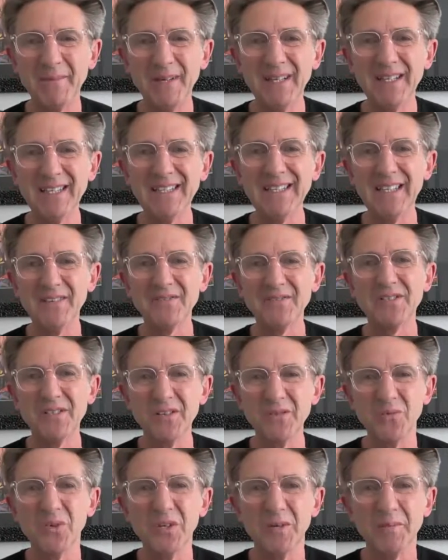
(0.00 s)
making gifts
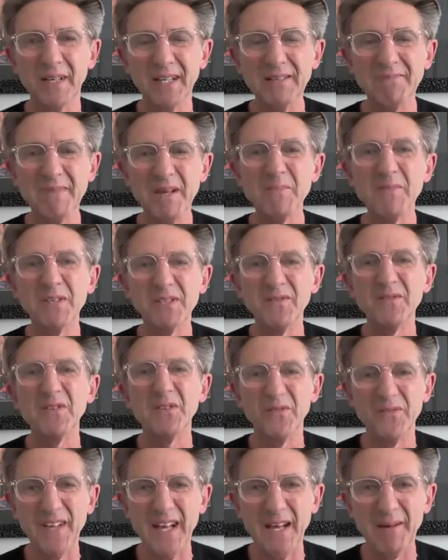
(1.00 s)
to would be members of
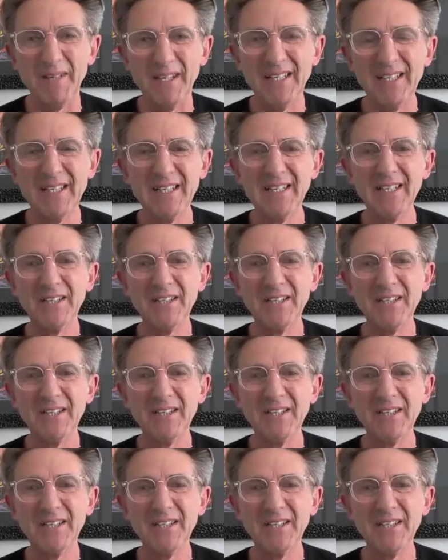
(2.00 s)
your family,